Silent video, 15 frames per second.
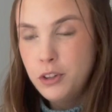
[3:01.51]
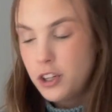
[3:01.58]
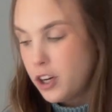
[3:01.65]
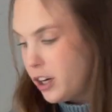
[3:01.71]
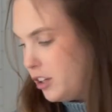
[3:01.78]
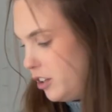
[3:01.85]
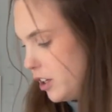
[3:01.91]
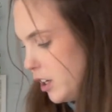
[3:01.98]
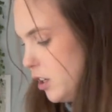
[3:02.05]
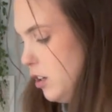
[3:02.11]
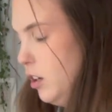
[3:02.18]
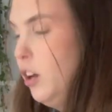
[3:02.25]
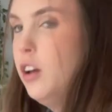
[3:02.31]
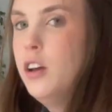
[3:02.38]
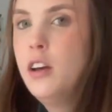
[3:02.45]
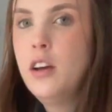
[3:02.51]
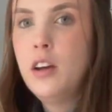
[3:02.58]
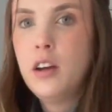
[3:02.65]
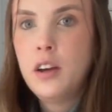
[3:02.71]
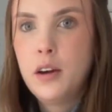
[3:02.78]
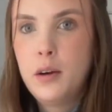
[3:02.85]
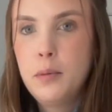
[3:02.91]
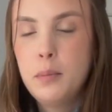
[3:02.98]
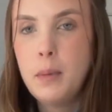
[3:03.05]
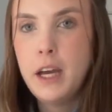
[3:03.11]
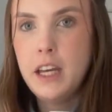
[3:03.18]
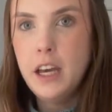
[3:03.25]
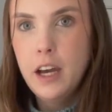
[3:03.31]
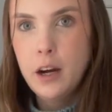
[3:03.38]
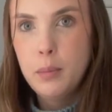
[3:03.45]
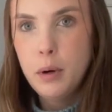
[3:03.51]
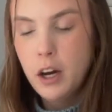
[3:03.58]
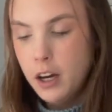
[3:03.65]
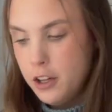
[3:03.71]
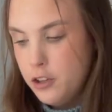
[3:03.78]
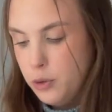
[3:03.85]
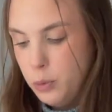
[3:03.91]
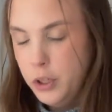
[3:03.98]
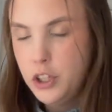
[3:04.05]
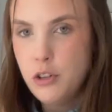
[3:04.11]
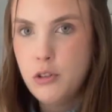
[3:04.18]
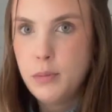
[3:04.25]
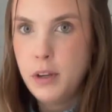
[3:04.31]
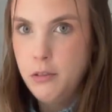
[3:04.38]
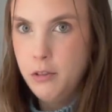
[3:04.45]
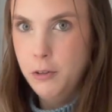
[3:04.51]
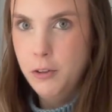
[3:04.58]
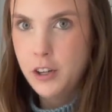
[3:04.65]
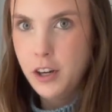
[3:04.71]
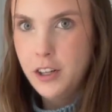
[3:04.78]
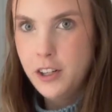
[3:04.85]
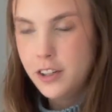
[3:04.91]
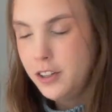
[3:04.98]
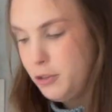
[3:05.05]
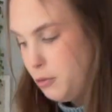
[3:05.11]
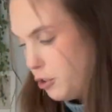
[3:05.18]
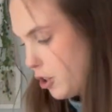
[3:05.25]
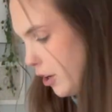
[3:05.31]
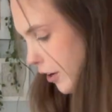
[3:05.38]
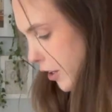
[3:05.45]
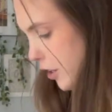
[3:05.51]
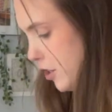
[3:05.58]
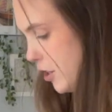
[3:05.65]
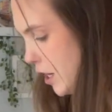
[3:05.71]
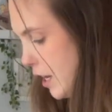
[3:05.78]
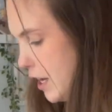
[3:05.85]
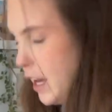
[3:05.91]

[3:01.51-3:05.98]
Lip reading: charger, my AirPods, which use my phone charger to charge,